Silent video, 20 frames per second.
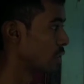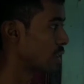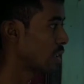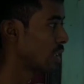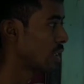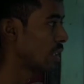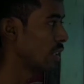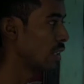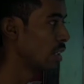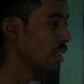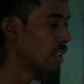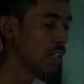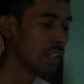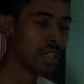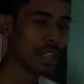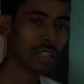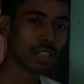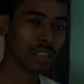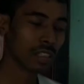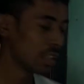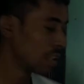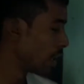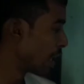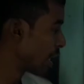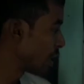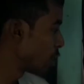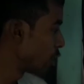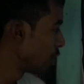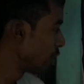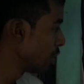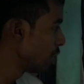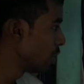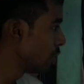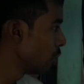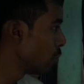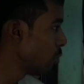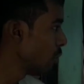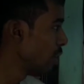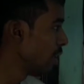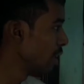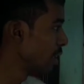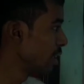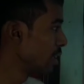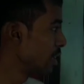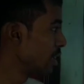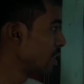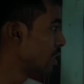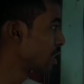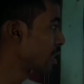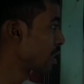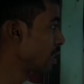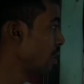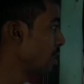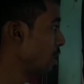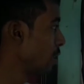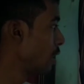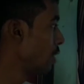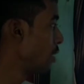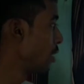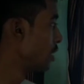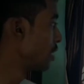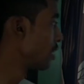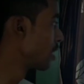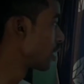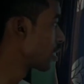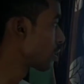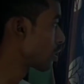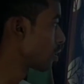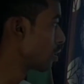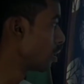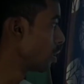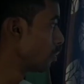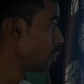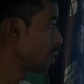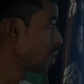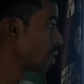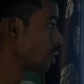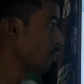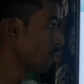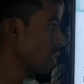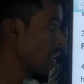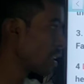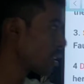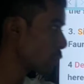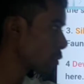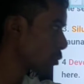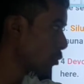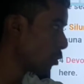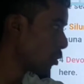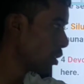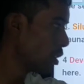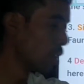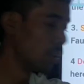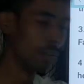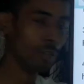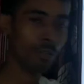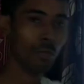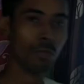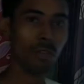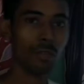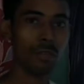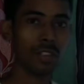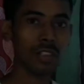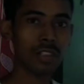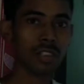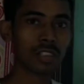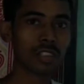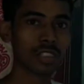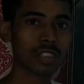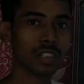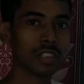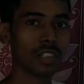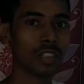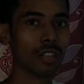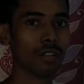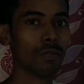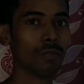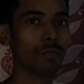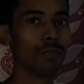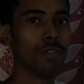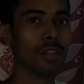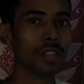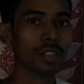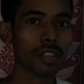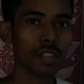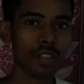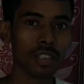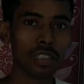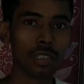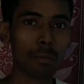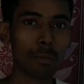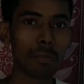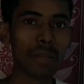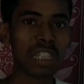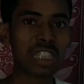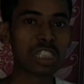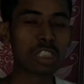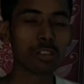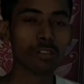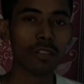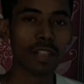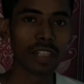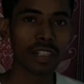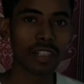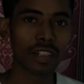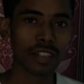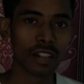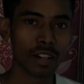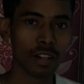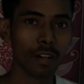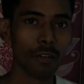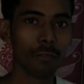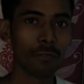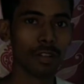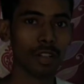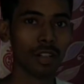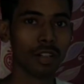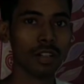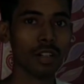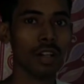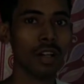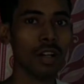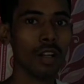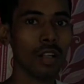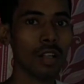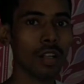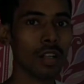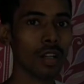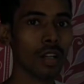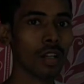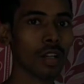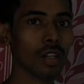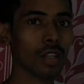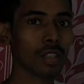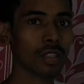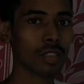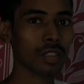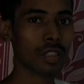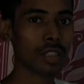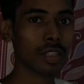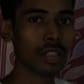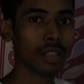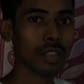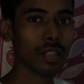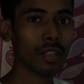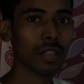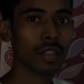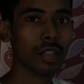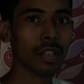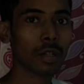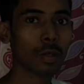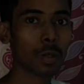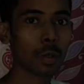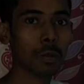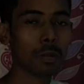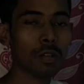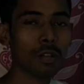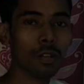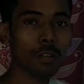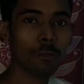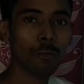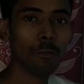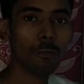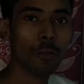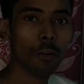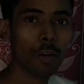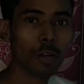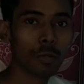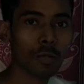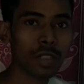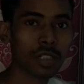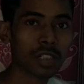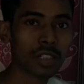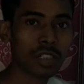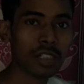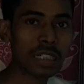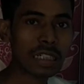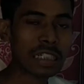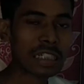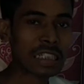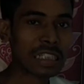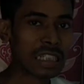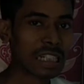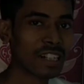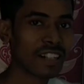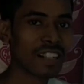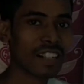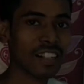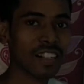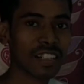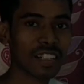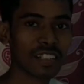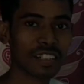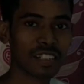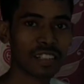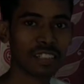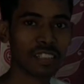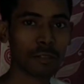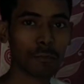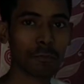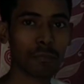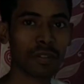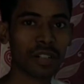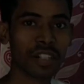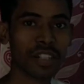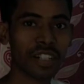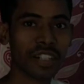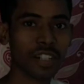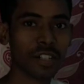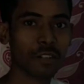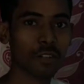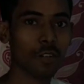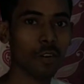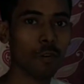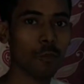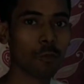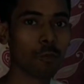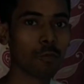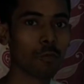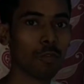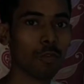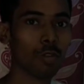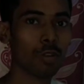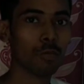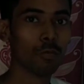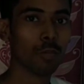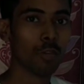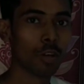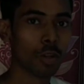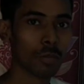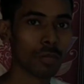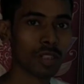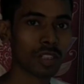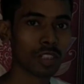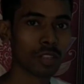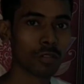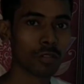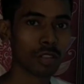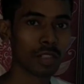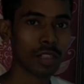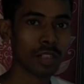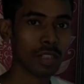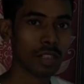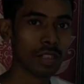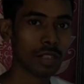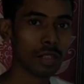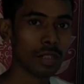Okay. Actually, this period is this term is referred as for we will see further in the Mesozoic era where the coal formation, it is regarded as the period of coal formation. Okay.